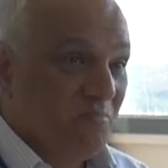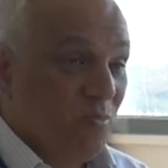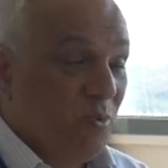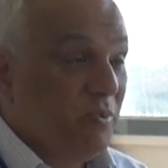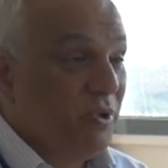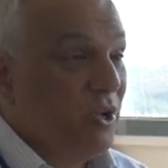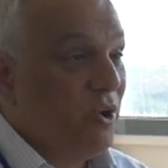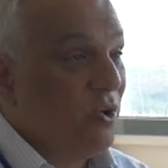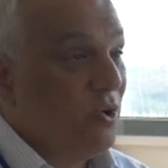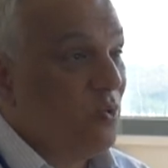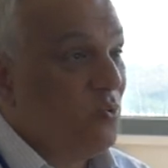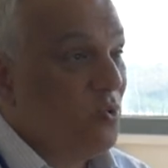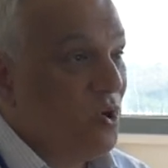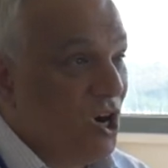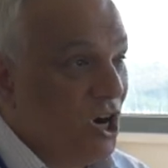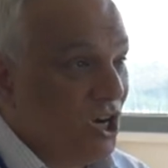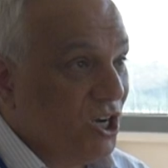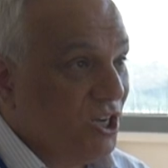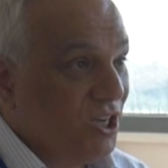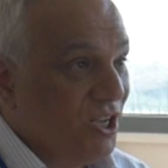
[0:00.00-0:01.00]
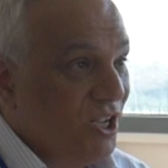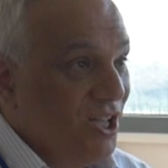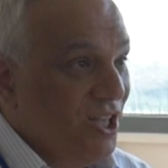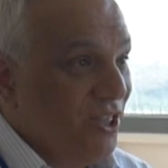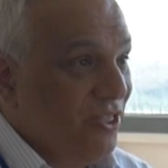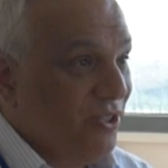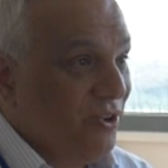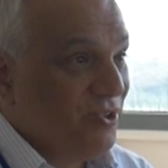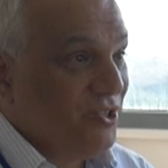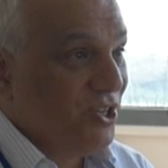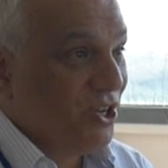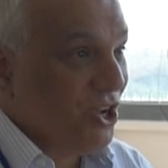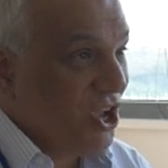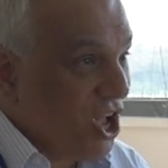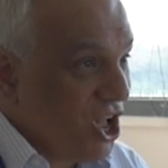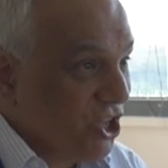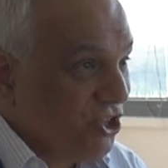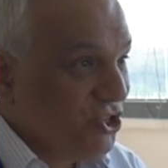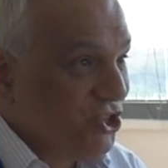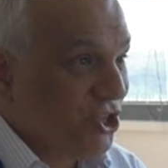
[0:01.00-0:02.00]
When we go to work, there's a
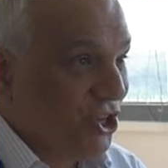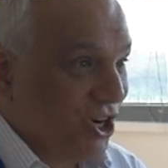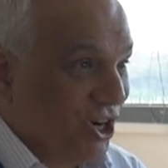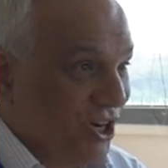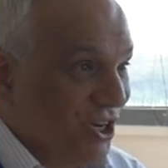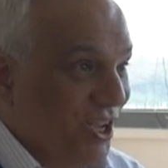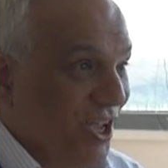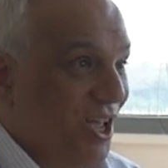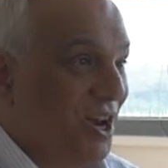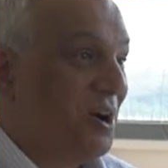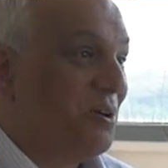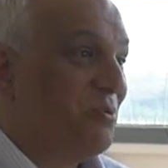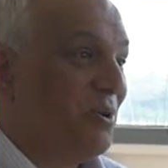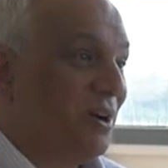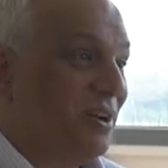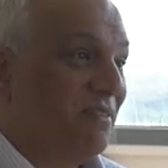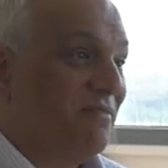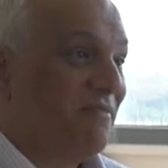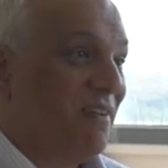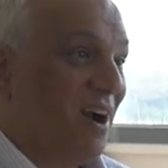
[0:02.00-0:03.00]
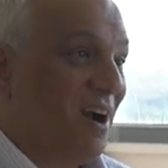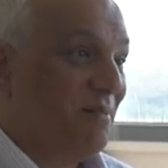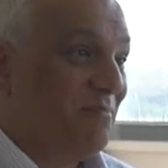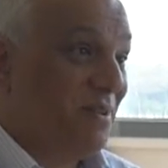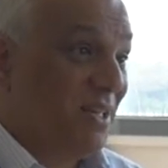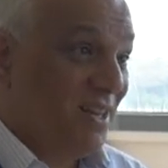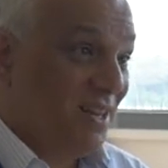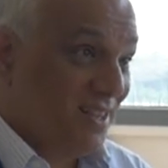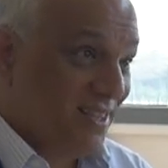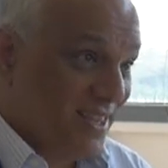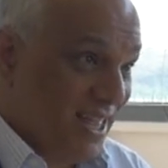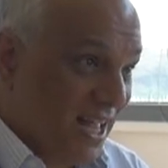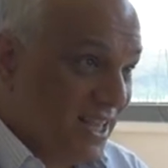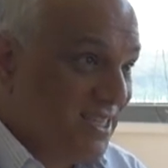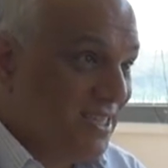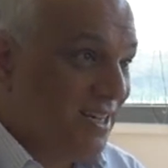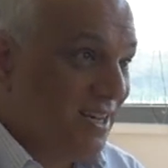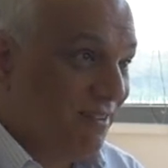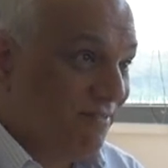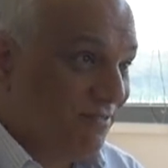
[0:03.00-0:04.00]
culture in our work environment.
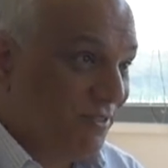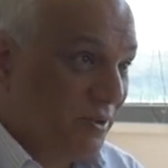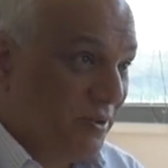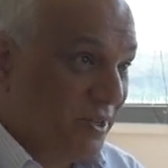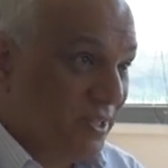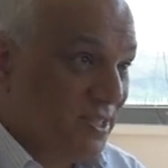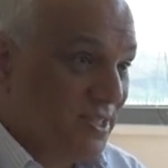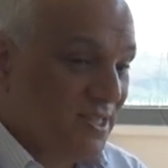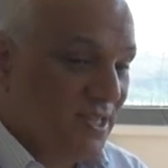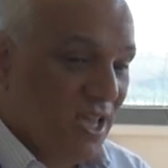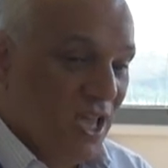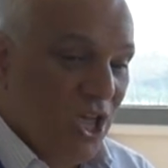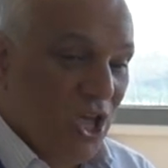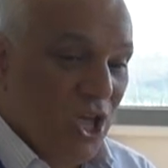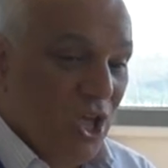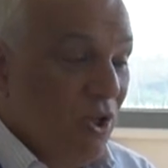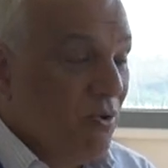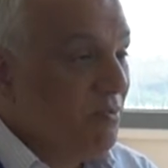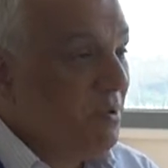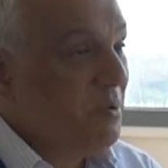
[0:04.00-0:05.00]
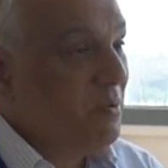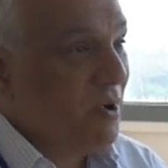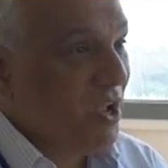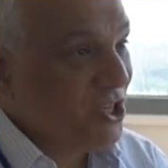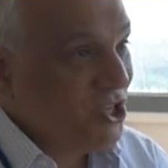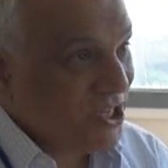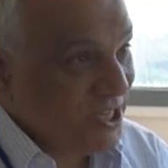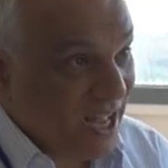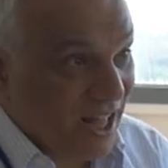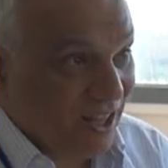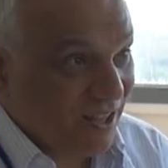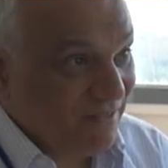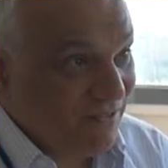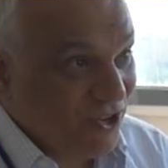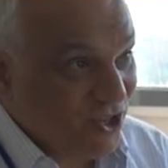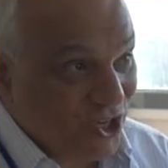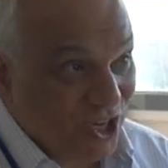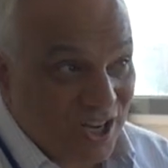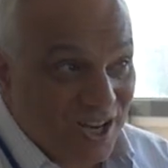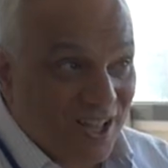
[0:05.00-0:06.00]
That's an influence. When we watch
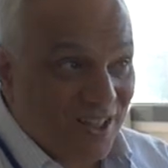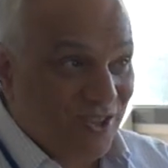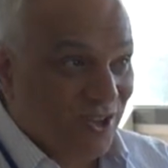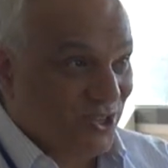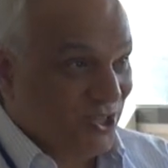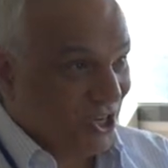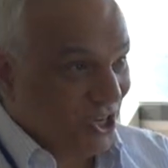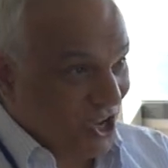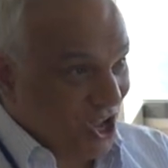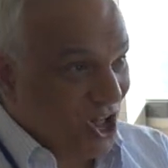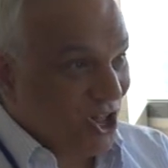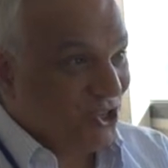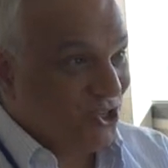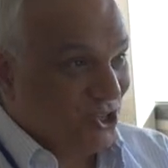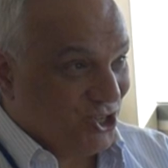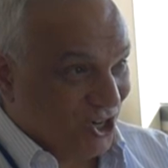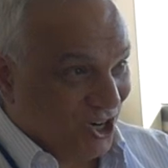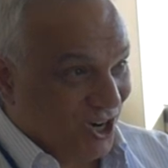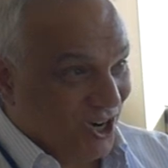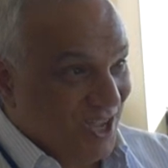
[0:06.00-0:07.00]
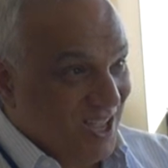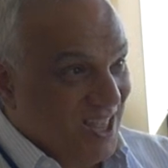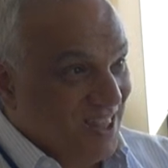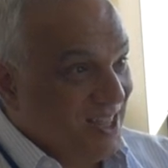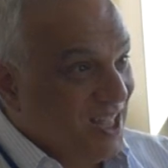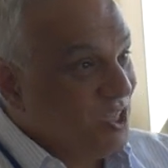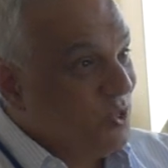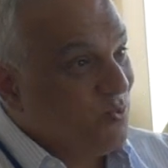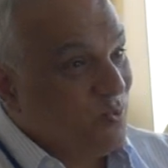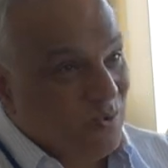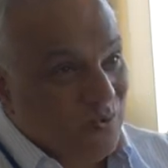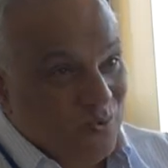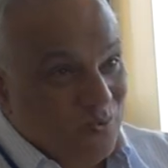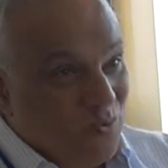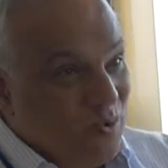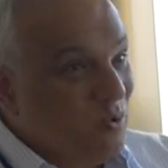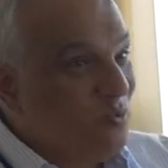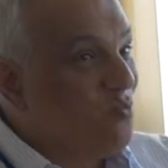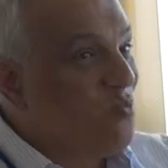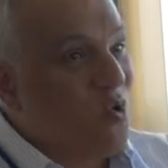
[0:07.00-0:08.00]
television, there's a culture that's
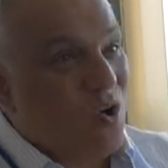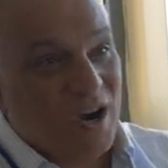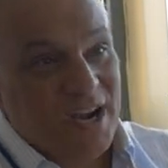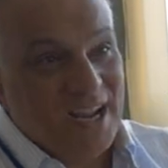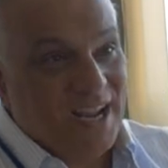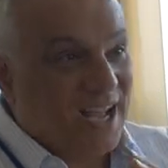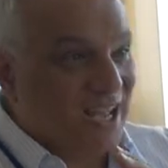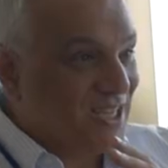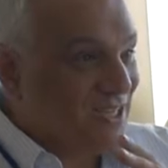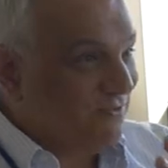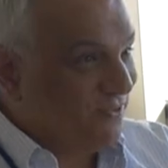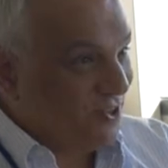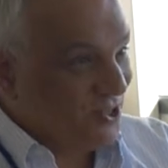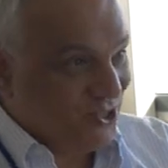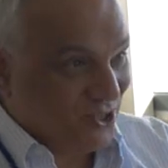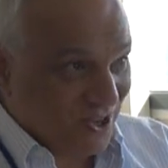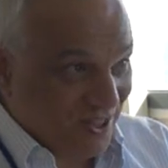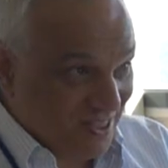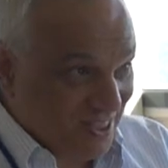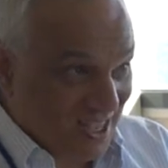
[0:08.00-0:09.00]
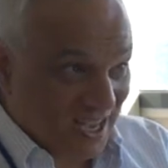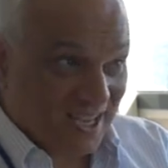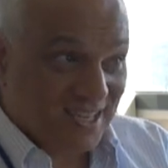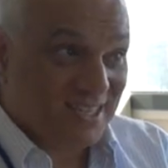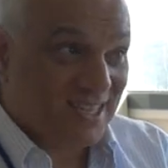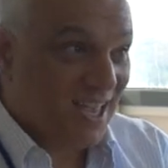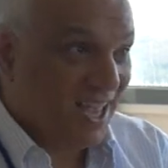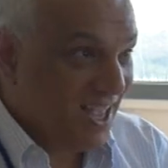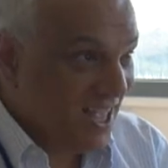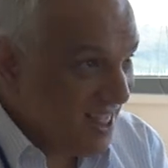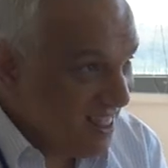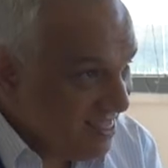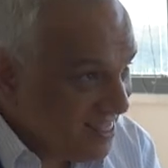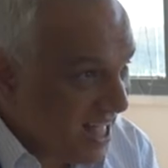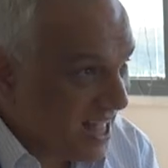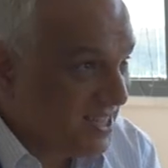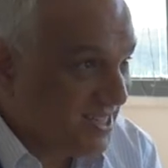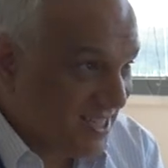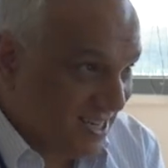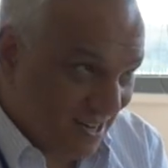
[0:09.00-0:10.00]
rewarding us for certain things.
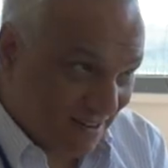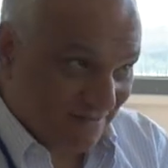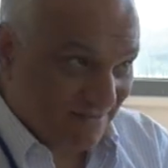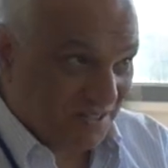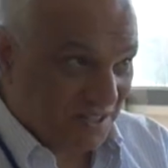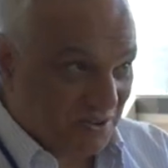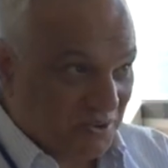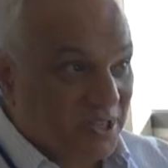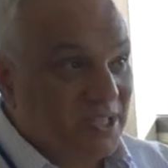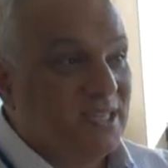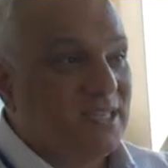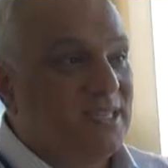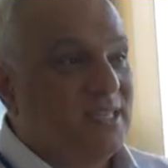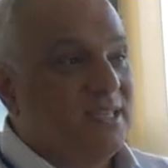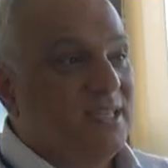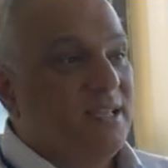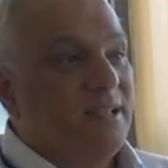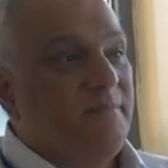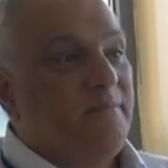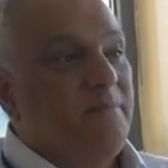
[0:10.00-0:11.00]
That's an influence.